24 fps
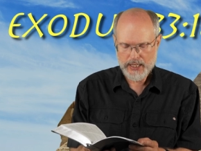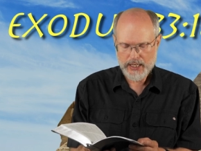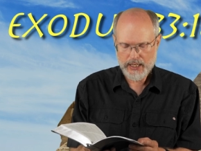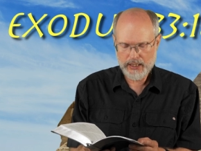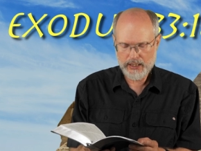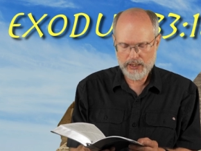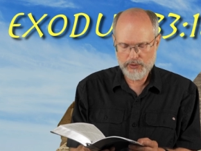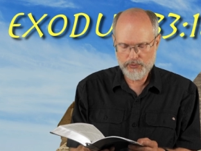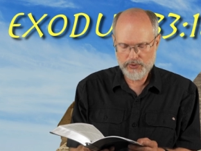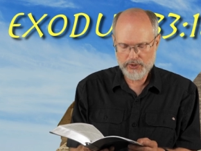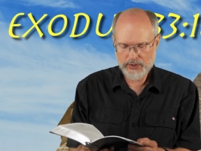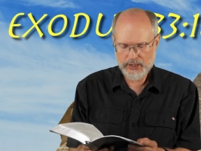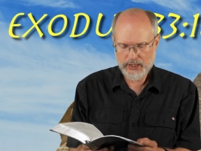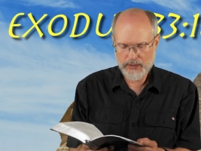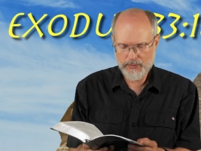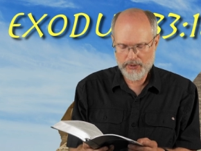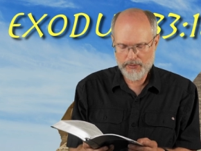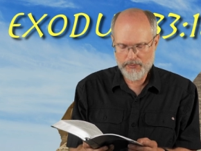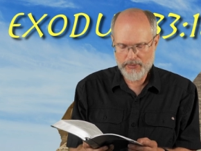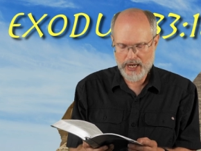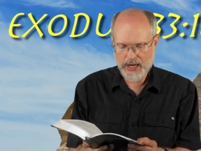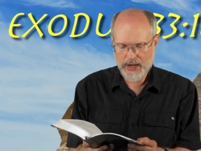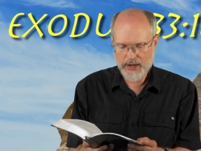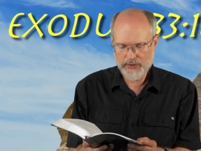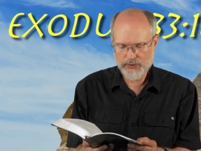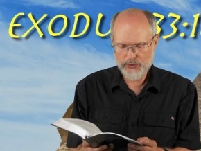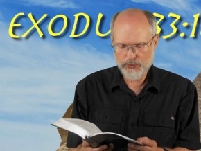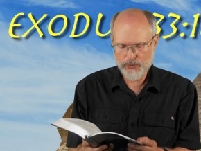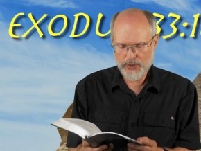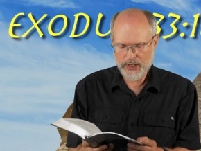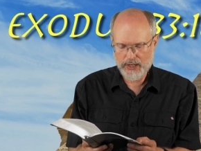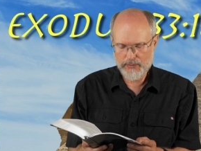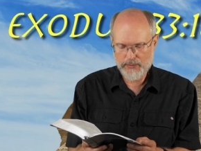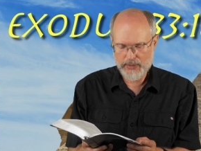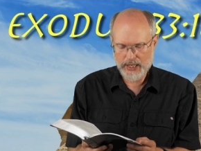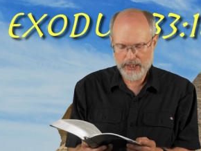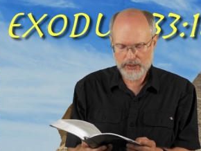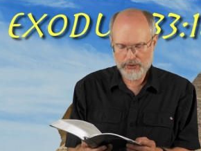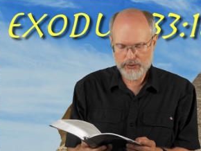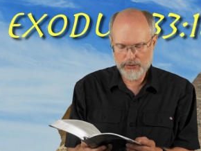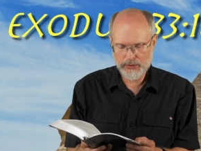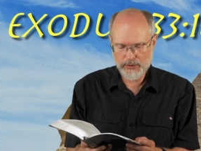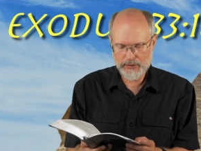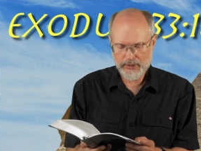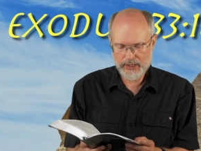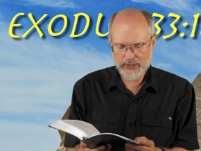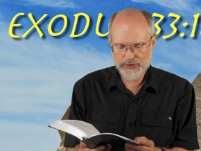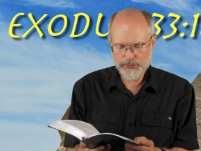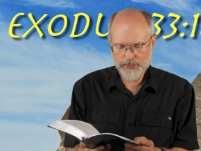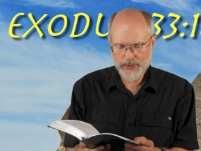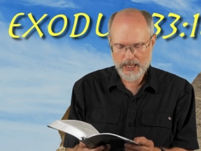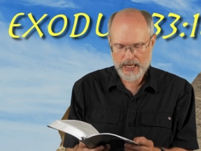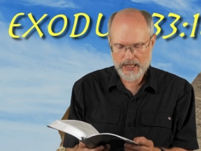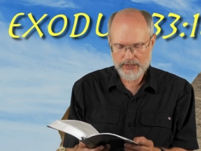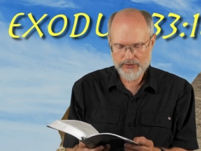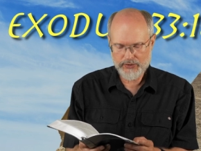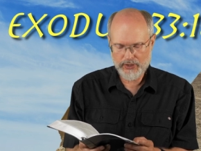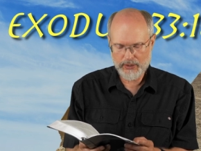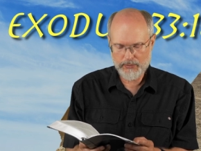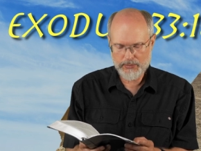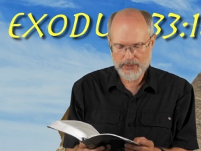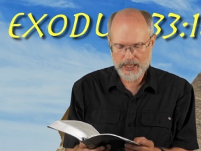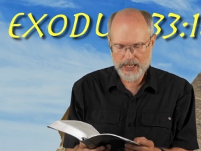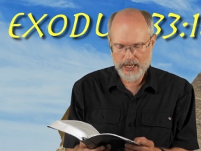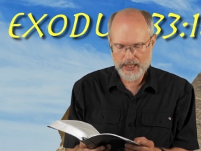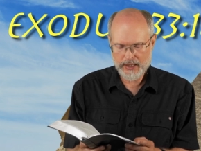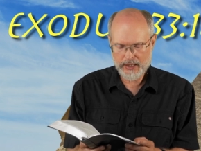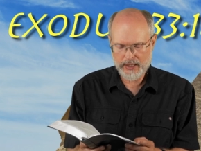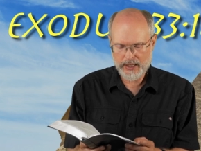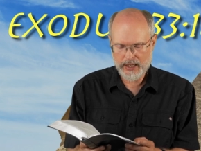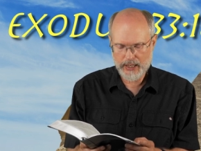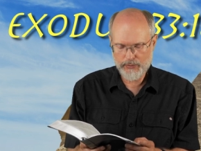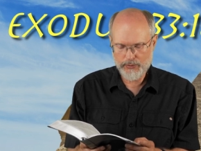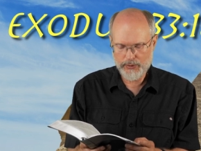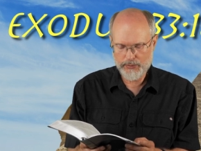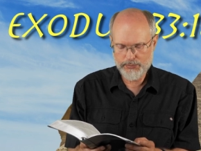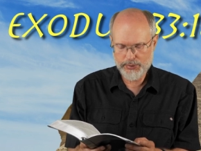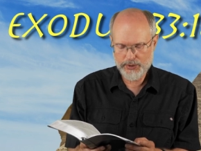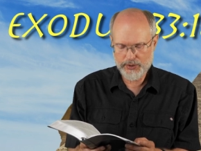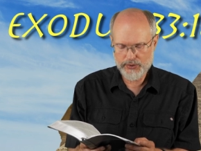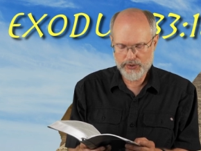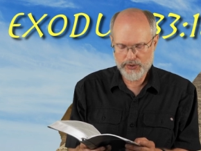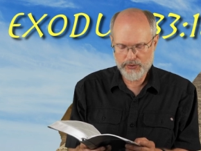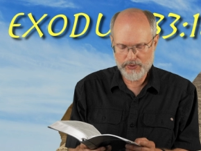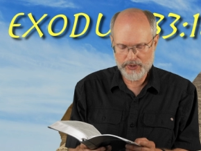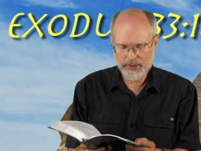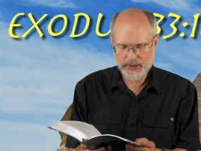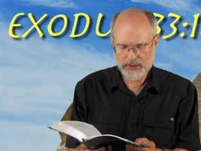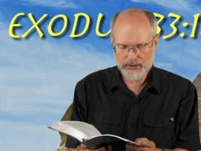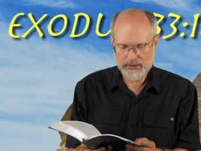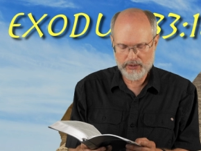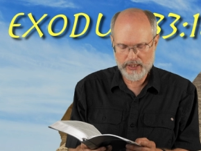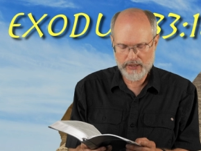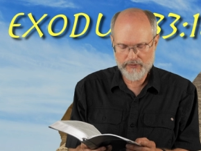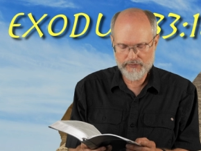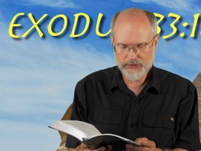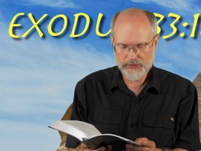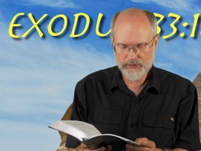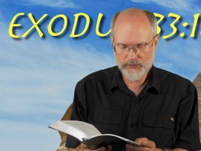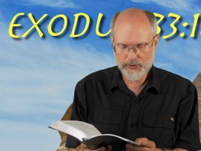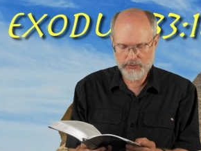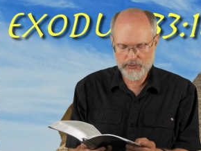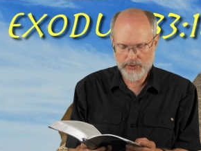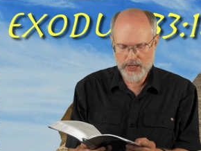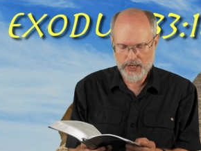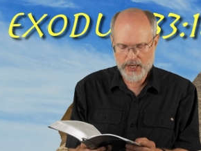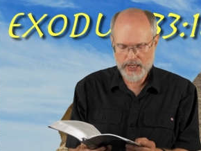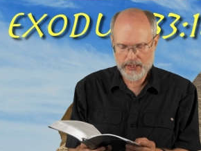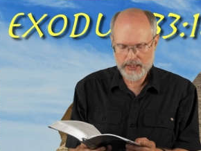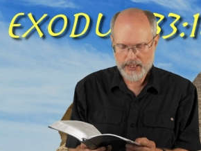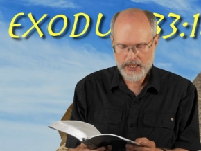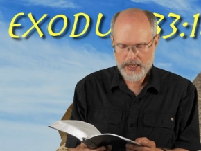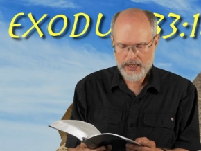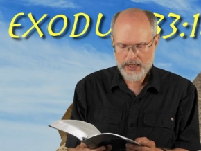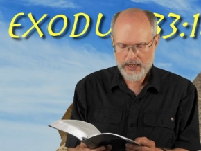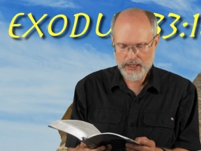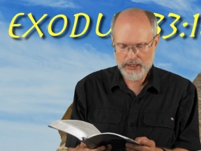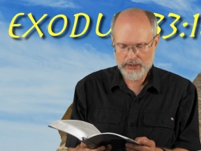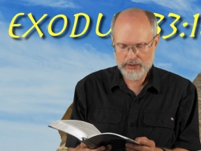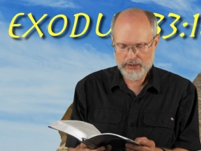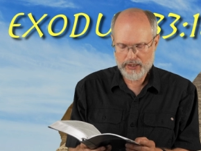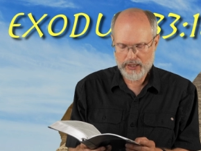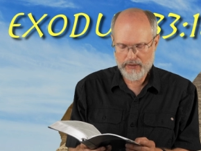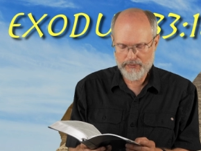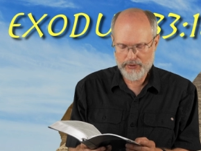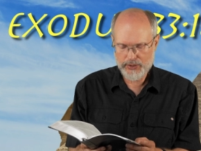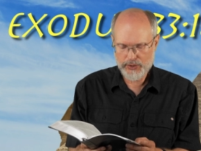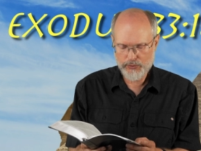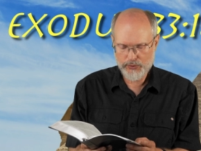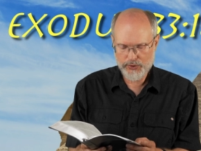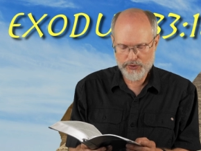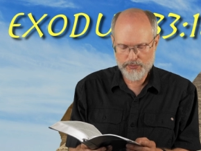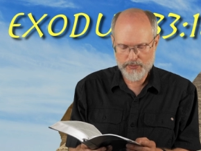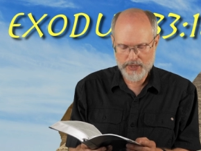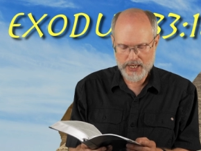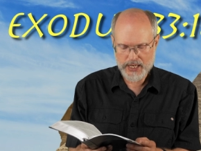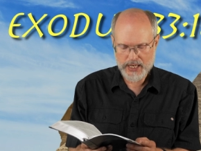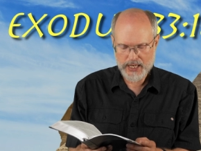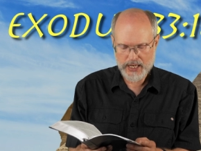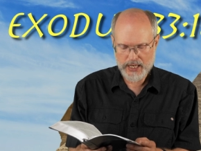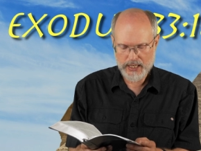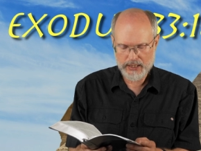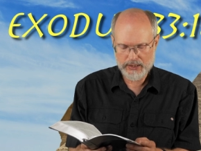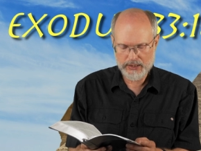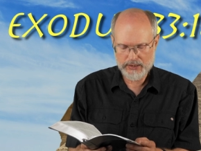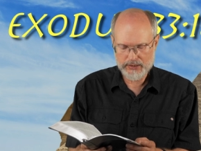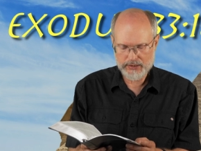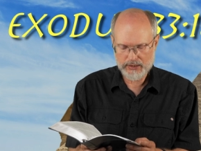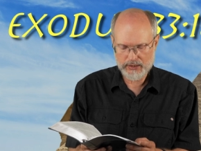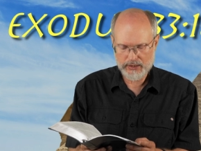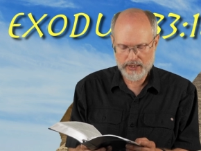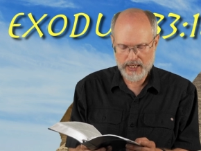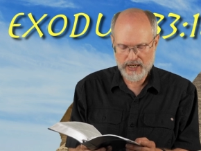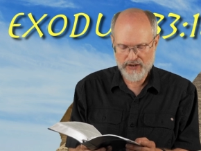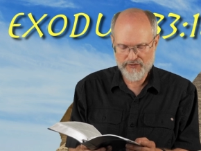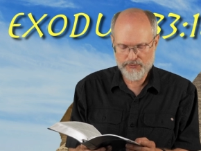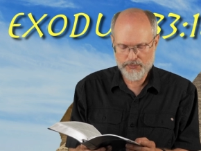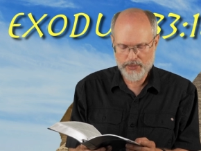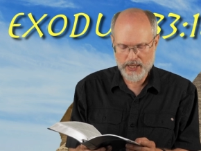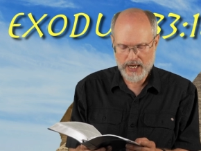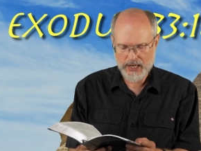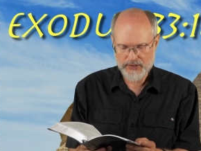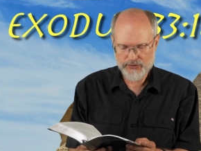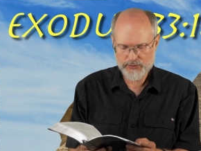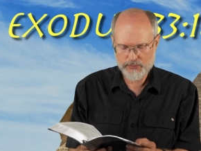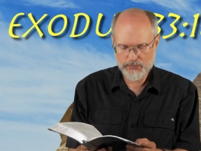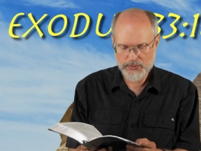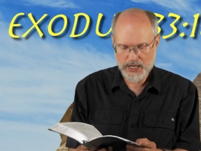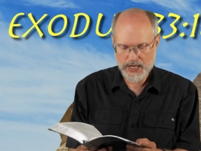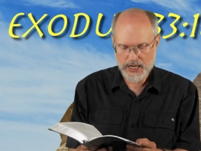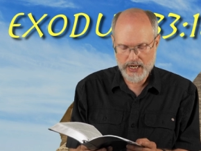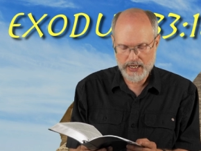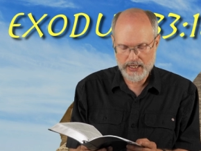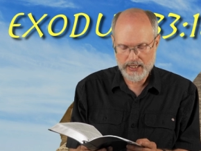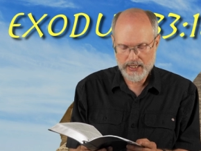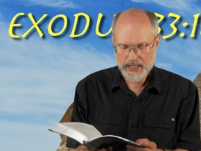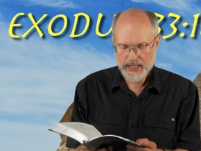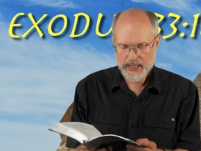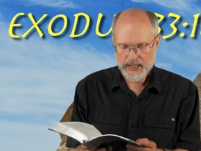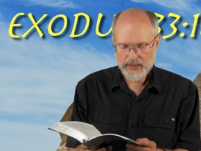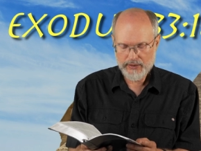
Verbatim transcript: And it will come about, while my glory is passing by, that I will put you in the cleft of the rock, and cover you with my hand until I have passed by.